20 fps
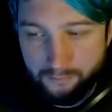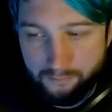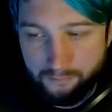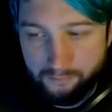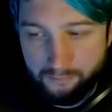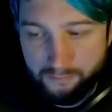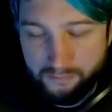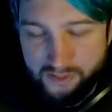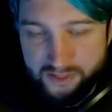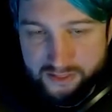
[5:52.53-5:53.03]

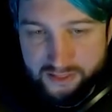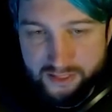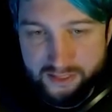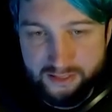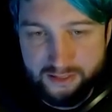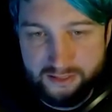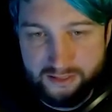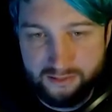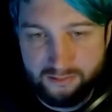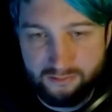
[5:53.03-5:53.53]
This
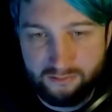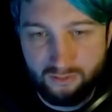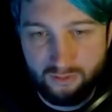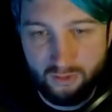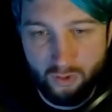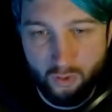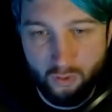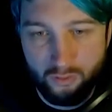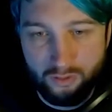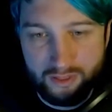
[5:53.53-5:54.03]
is
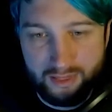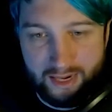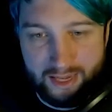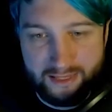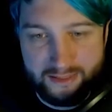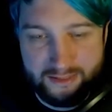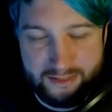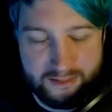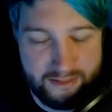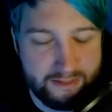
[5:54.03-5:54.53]
not
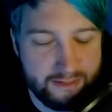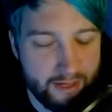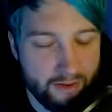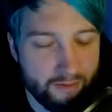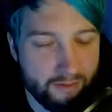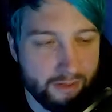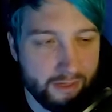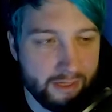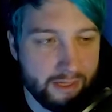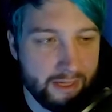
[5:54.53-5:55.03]

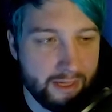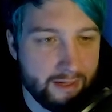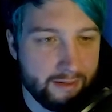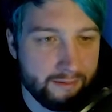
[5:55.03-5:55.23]
necessarily